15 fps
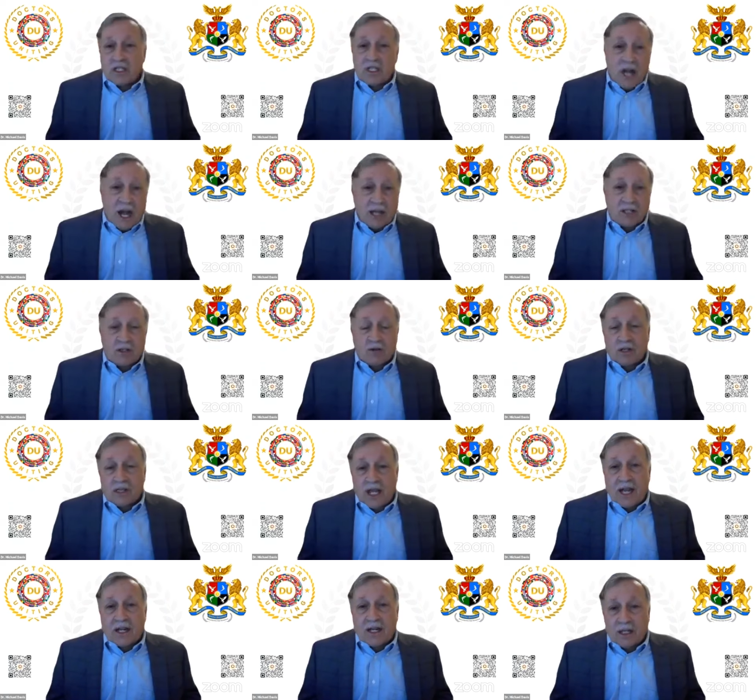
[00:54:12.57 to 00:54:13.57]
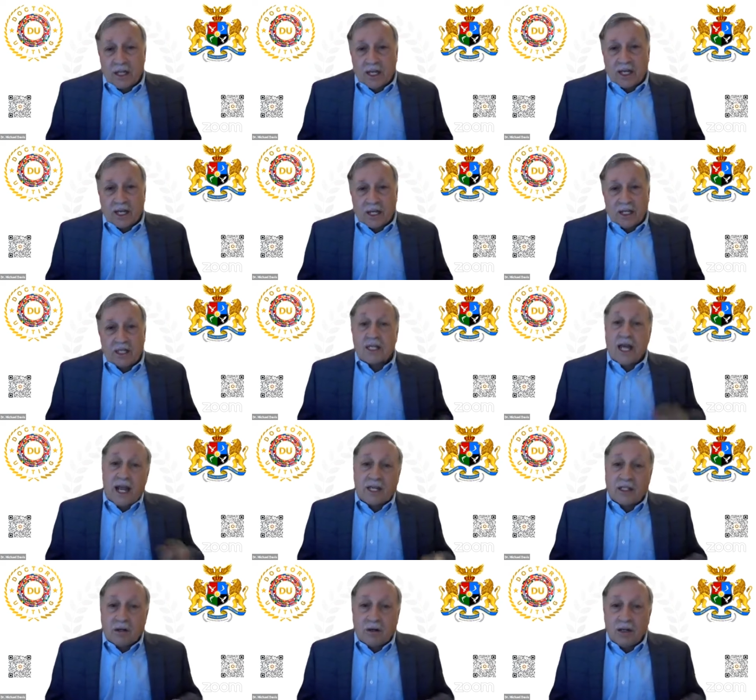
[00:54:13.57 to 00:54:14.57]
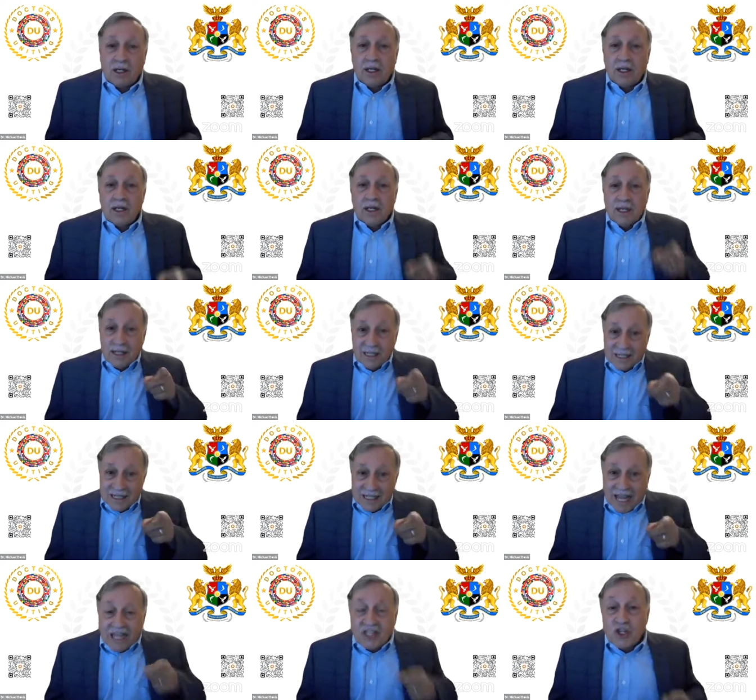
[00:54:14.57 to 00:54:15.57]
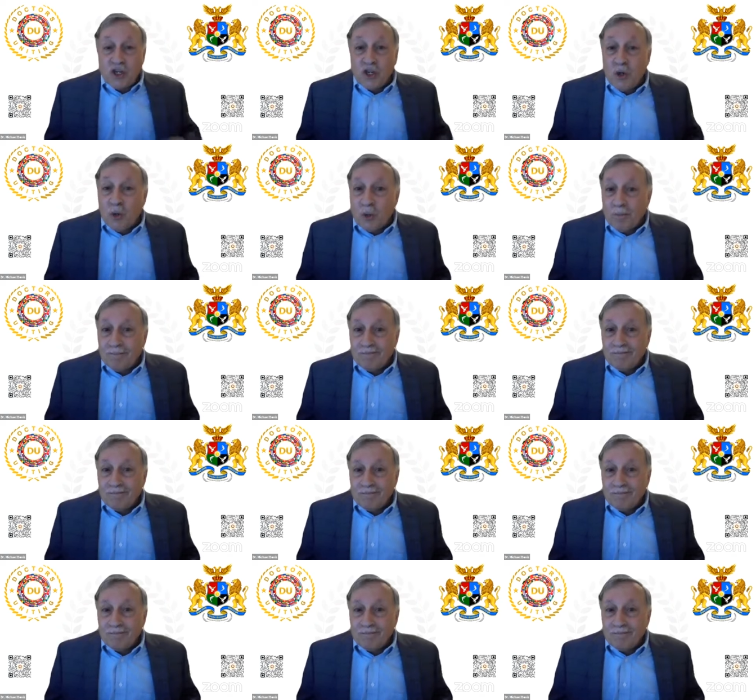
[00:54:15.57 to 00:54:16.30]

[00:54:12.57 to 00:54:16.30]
doctor at that clinic. And doctor, that's you.